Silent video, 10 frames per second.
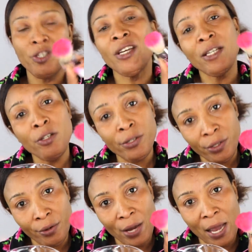You can use
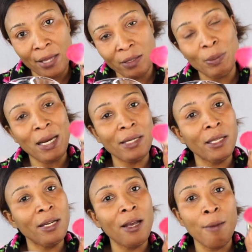your hands, but I
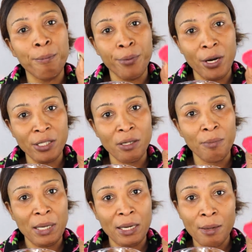think a brush
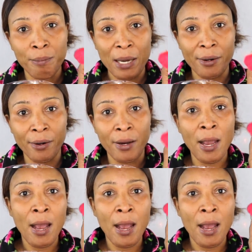make a better